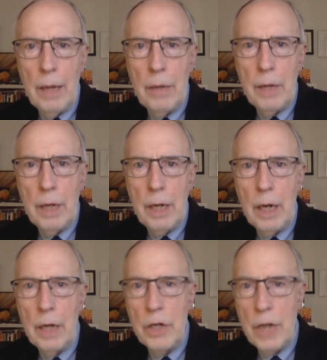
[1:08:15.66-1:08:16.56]
The
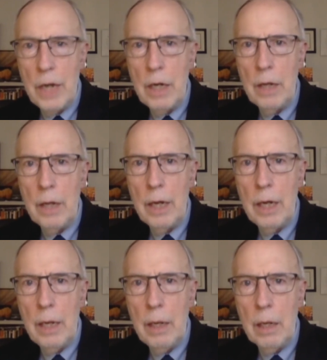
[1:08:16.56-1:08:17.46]
agenda that
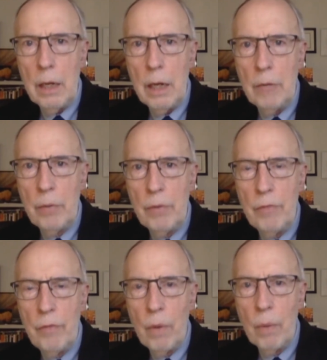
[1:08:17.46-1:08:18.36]
he has put
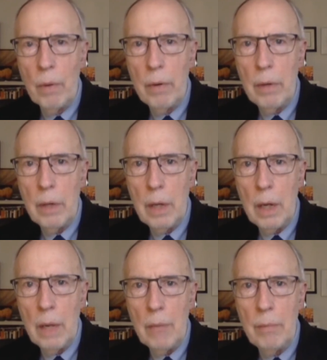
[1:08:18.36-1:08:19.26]
forward
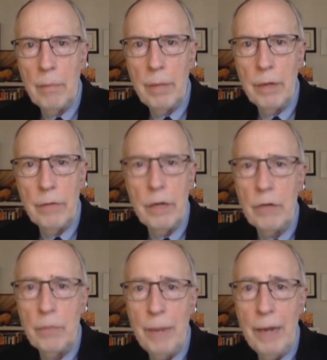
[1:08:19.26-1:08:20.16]
is an
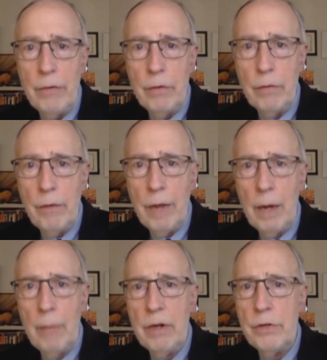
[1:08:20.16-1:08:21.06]
expansive and
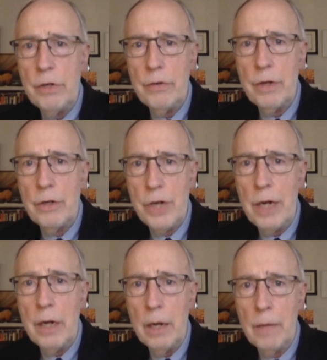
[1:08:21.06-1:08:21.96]
ambitious
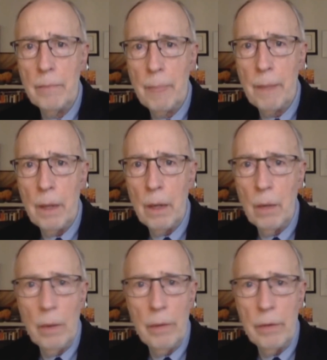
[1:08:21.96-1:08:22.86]
agenda,
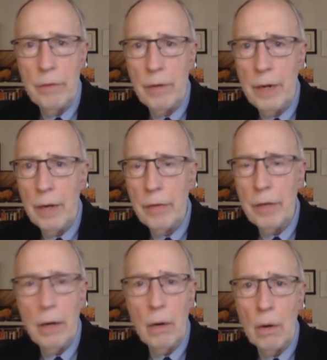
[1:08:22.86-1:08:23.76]
whether it's on
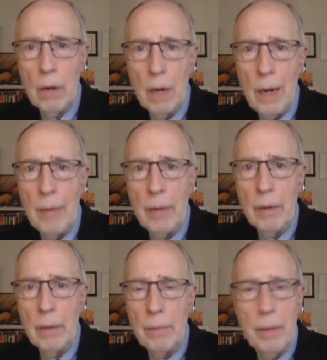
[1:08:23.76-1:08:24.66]
healthcare or climate
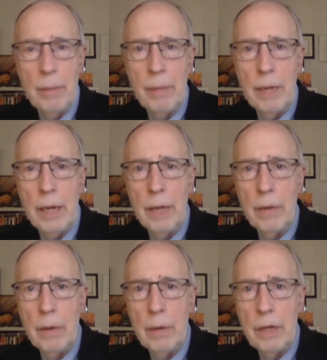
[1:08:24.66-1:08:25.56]
or many
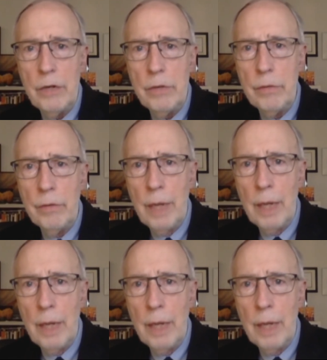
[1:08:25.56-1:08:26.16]
other issues.